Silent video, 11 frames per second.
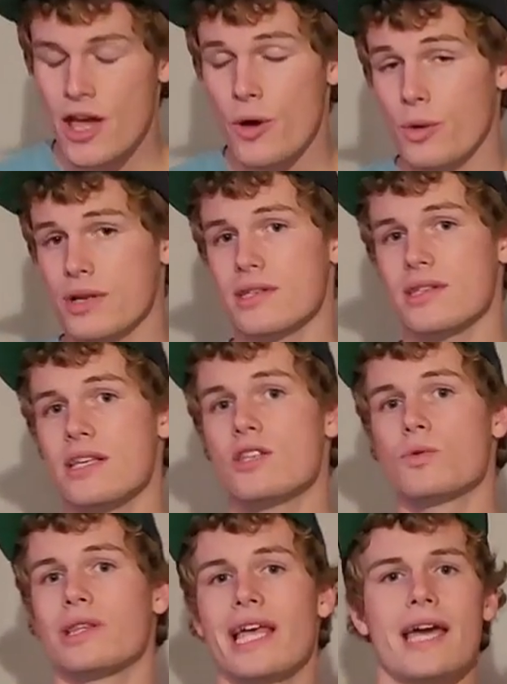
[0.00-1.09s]
whereas these
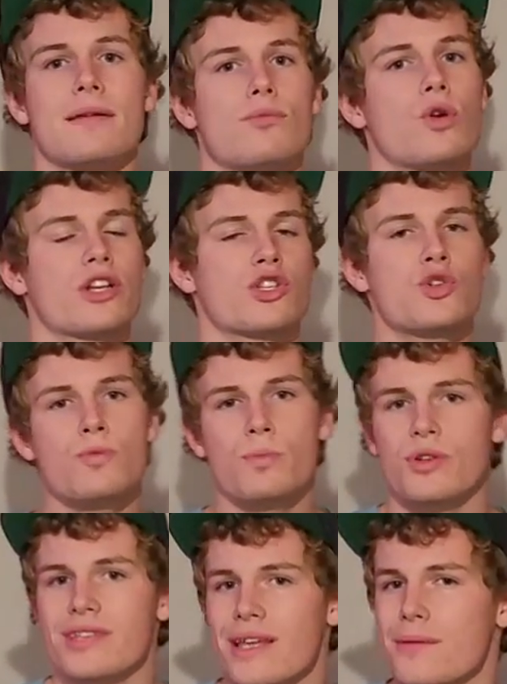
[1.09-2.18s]
would land more at
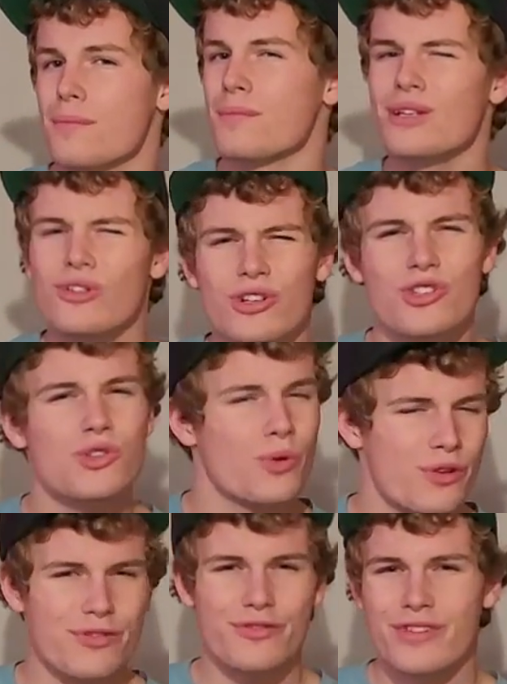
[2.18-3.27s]
2% milk sort
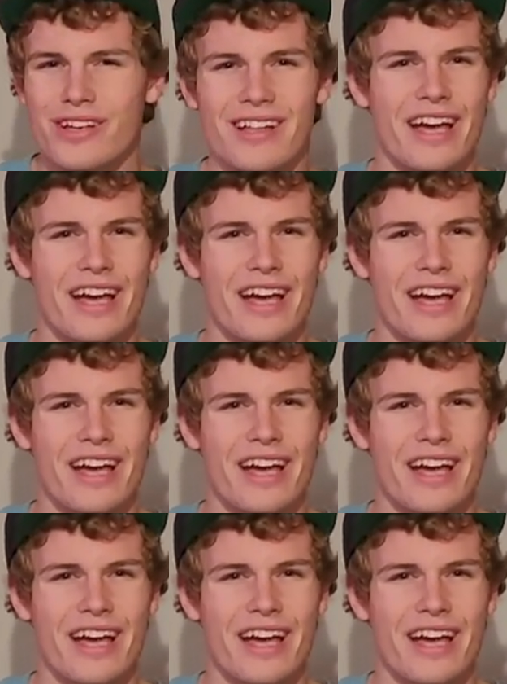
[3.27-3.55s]
of feel.